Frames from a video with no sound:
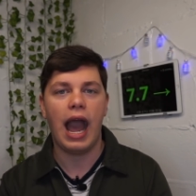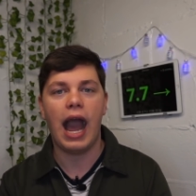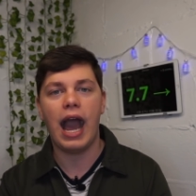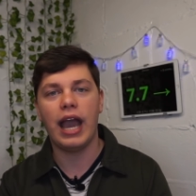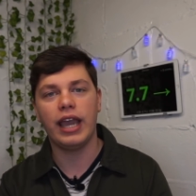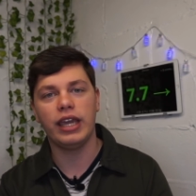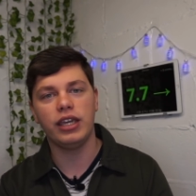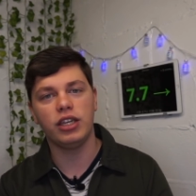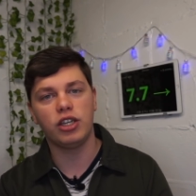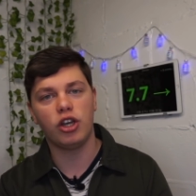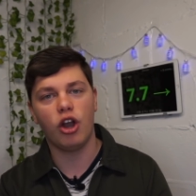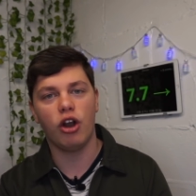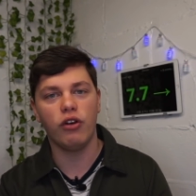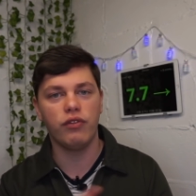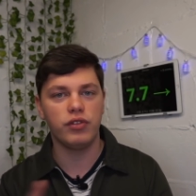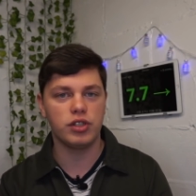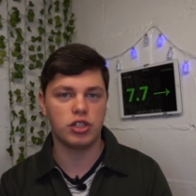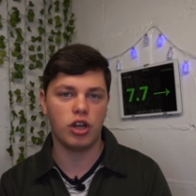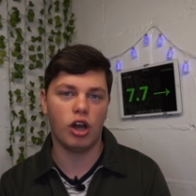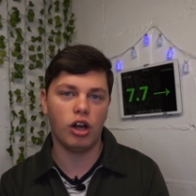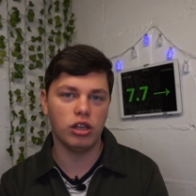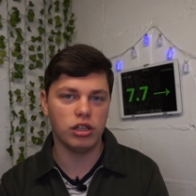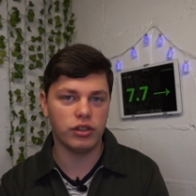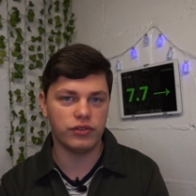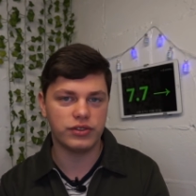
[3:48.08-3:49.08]
I covered
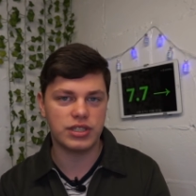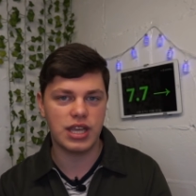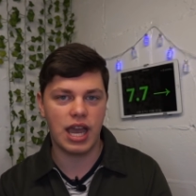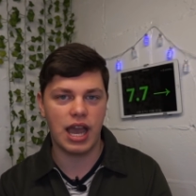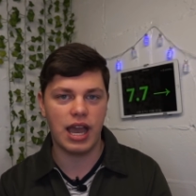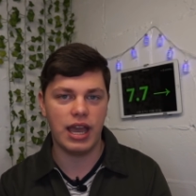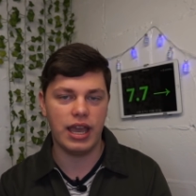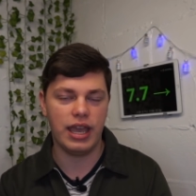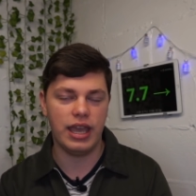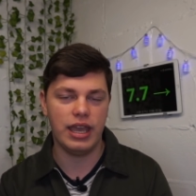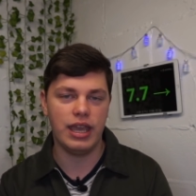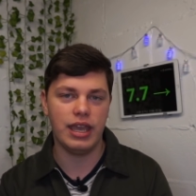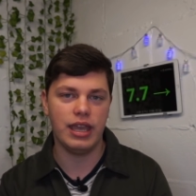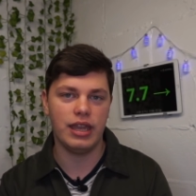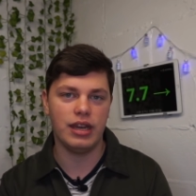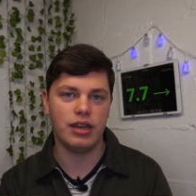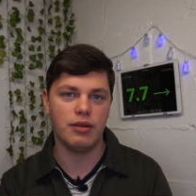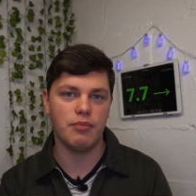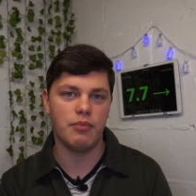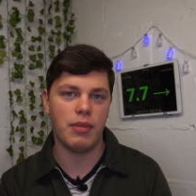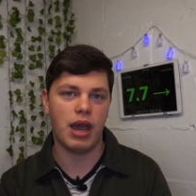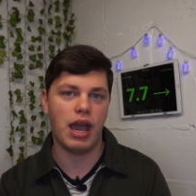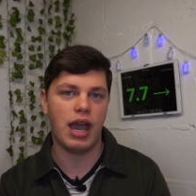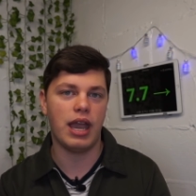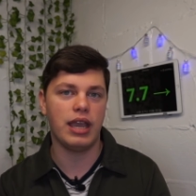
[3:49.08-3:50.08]
all of that
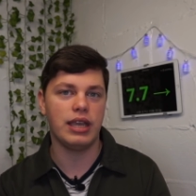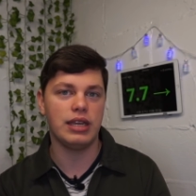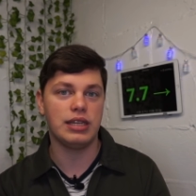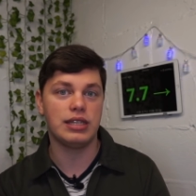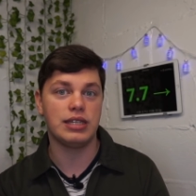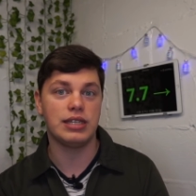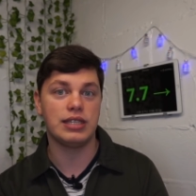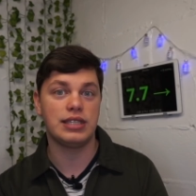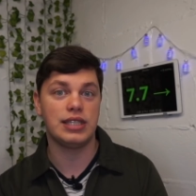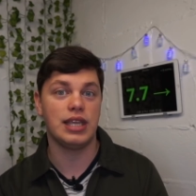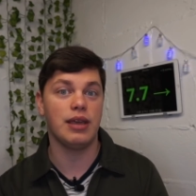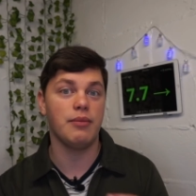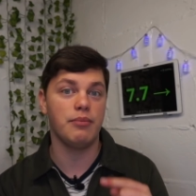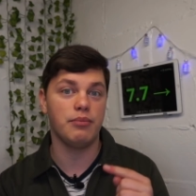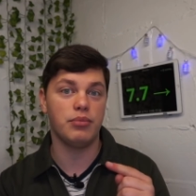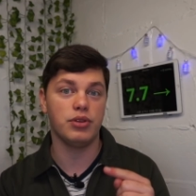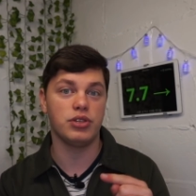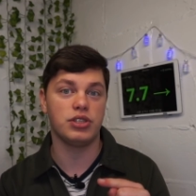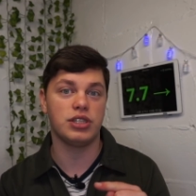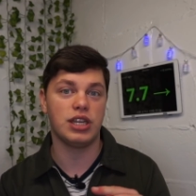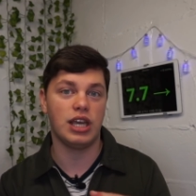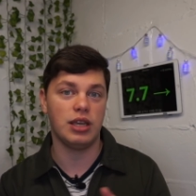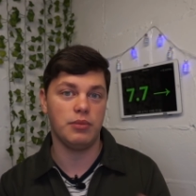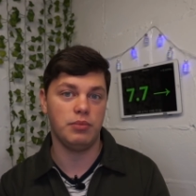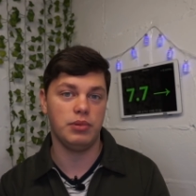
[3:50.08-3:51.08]
in my
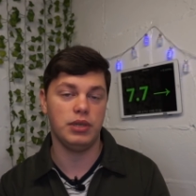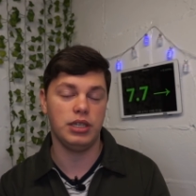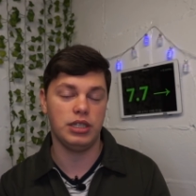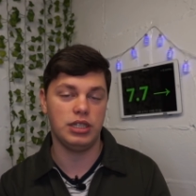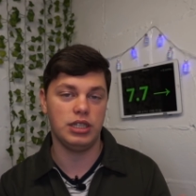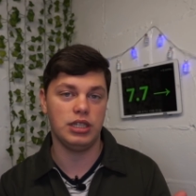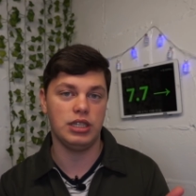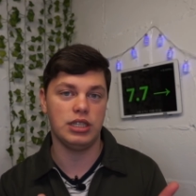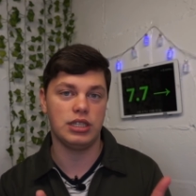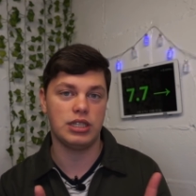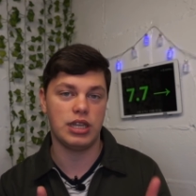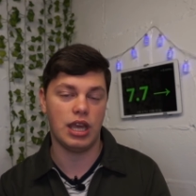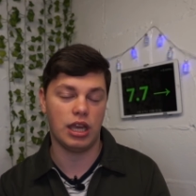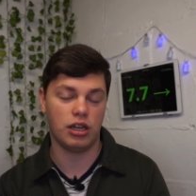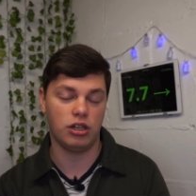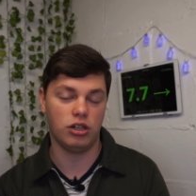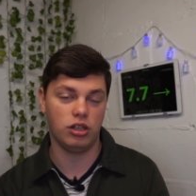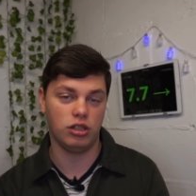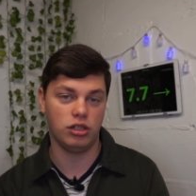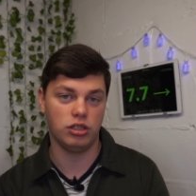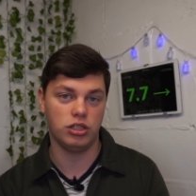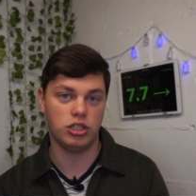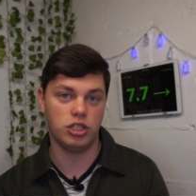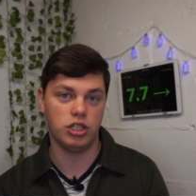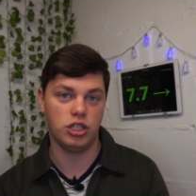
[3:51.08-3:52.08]
December's diabetes
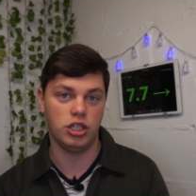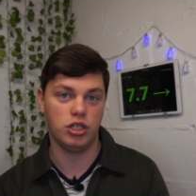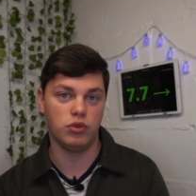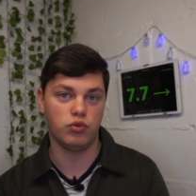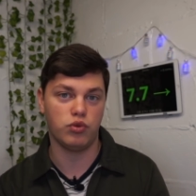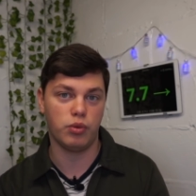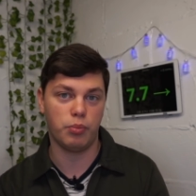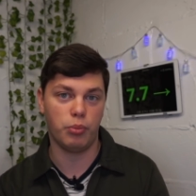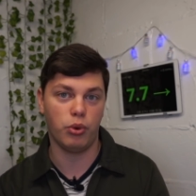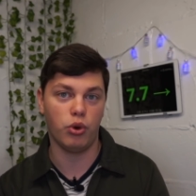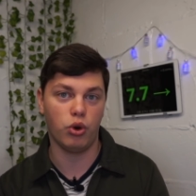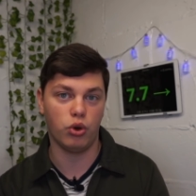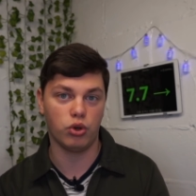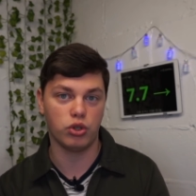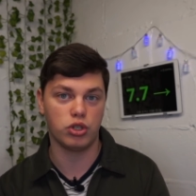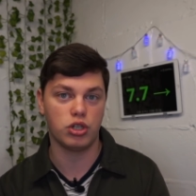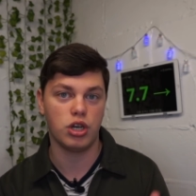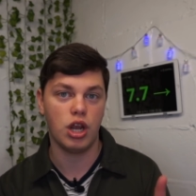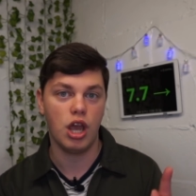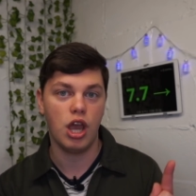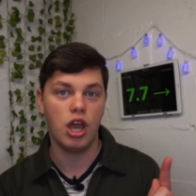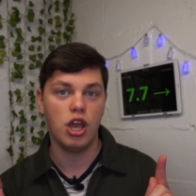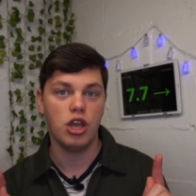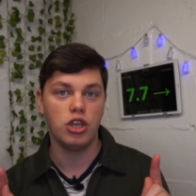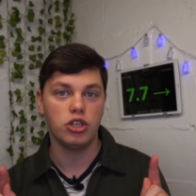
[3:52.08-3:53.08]
technology report,
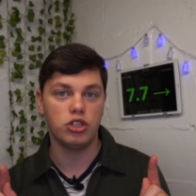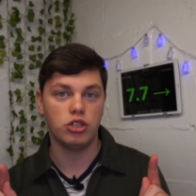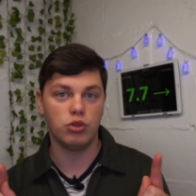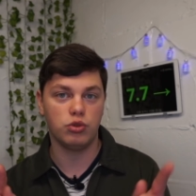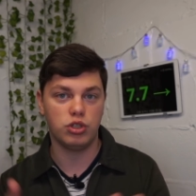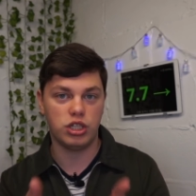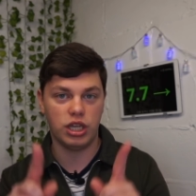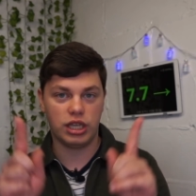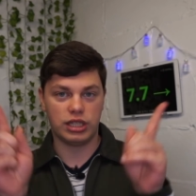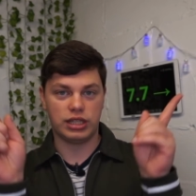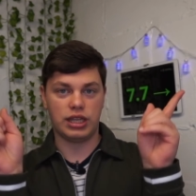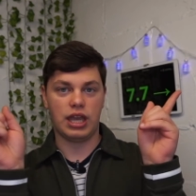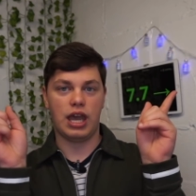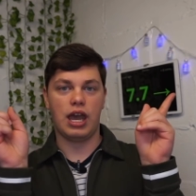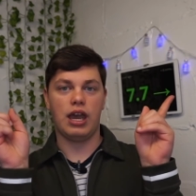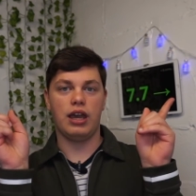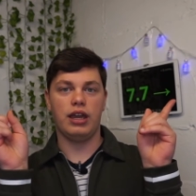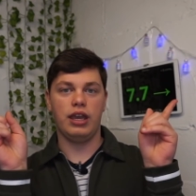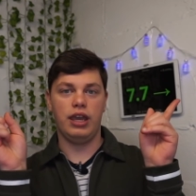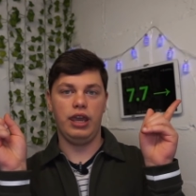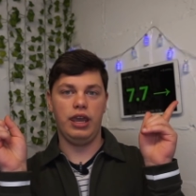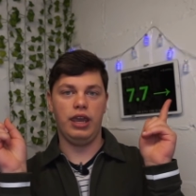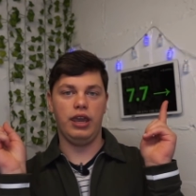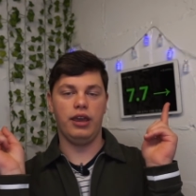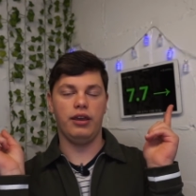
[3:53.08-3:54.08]
so check that
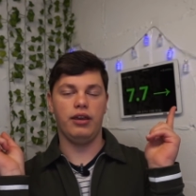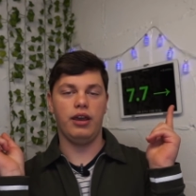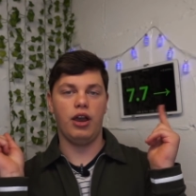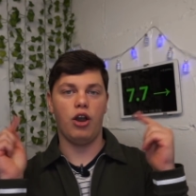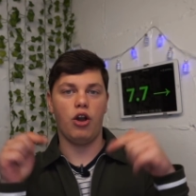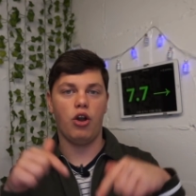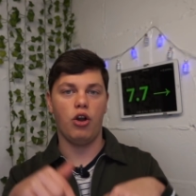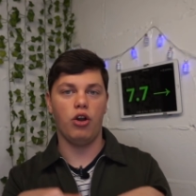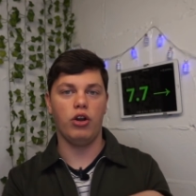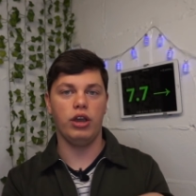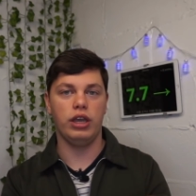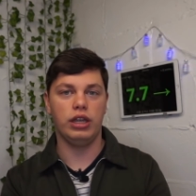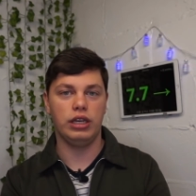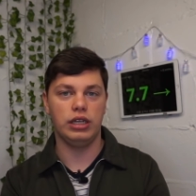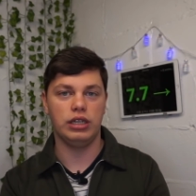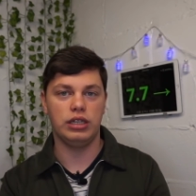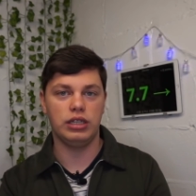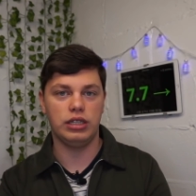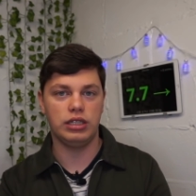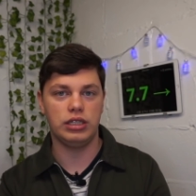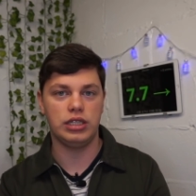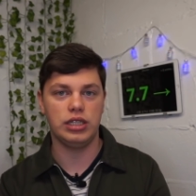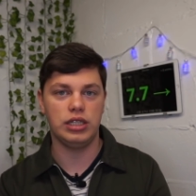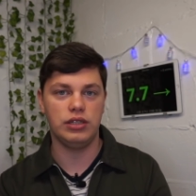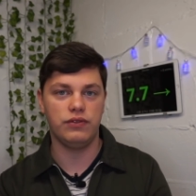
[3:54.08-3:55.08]
here or
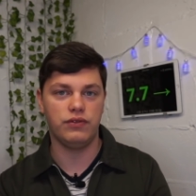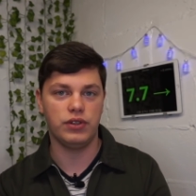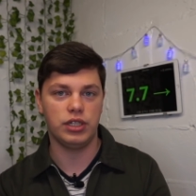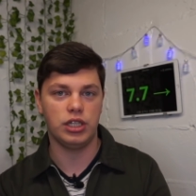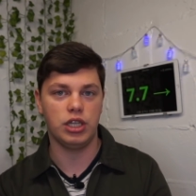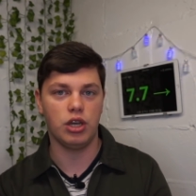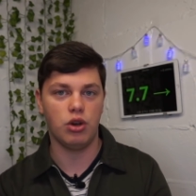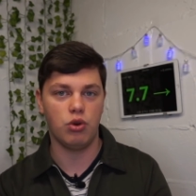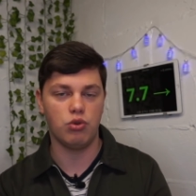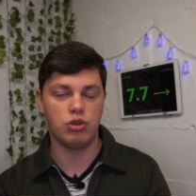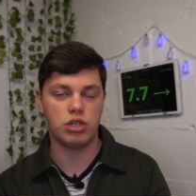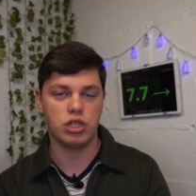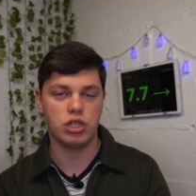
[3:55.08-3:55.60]
in the video